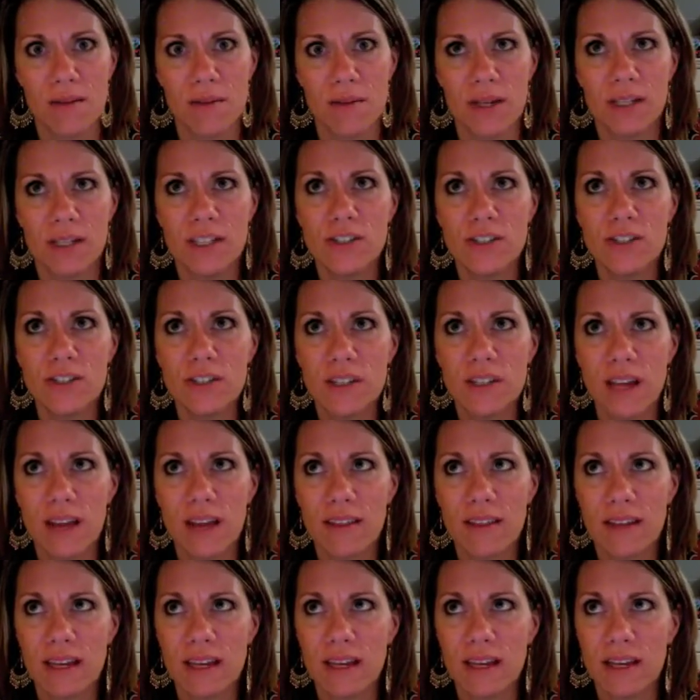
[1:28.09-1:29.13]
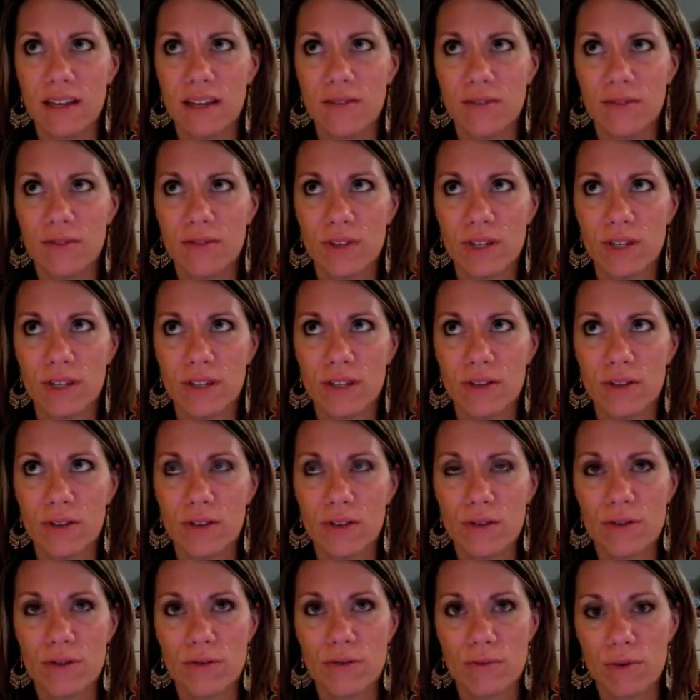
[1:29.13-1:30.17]
Initially, I think it had flitted
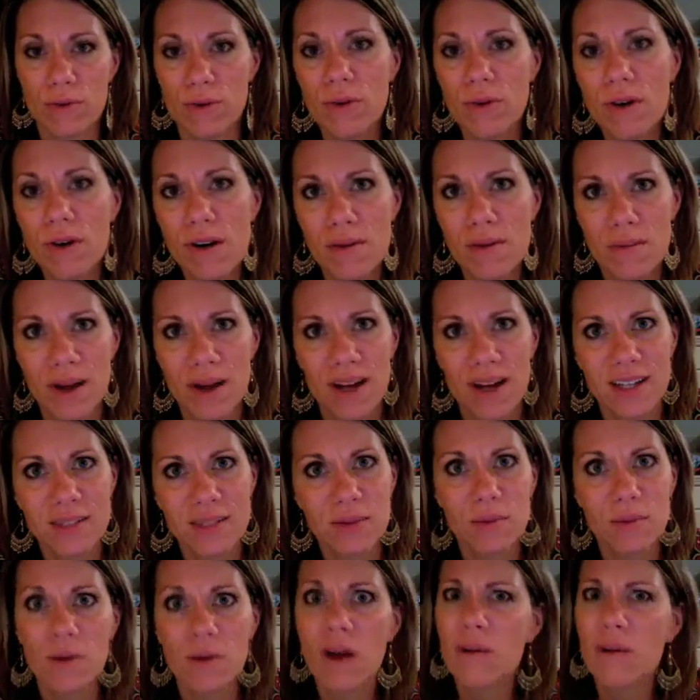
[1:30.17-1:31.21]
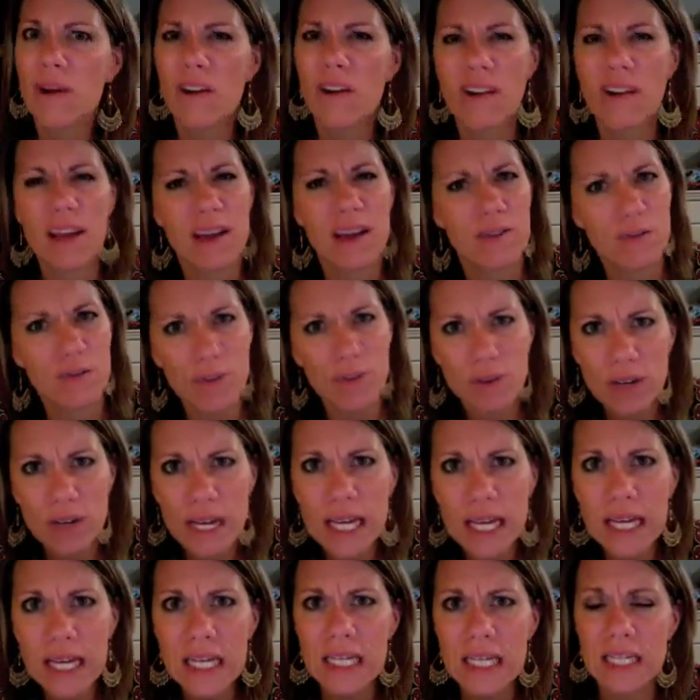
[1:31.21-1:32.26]
through our minds, but well, we already have four
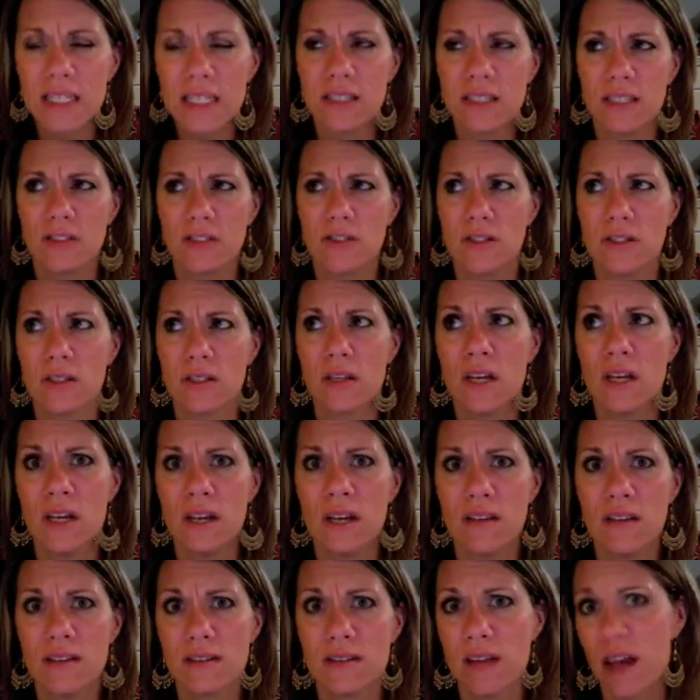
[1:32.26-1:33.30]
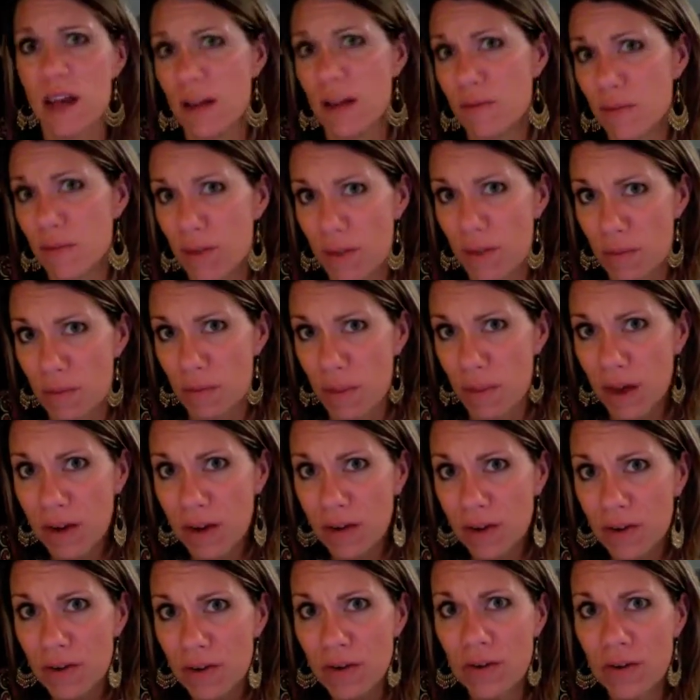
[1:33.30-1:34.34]
kids, and just the time for the
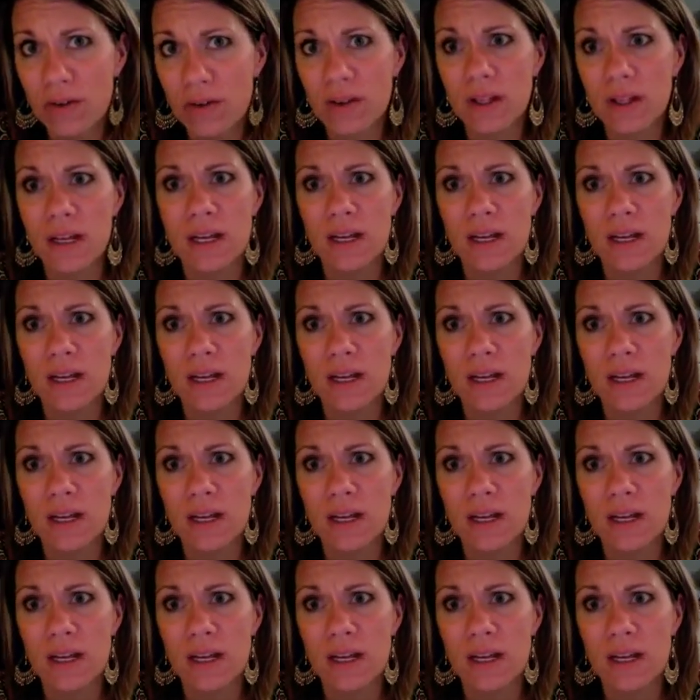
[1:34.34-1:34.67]
medical.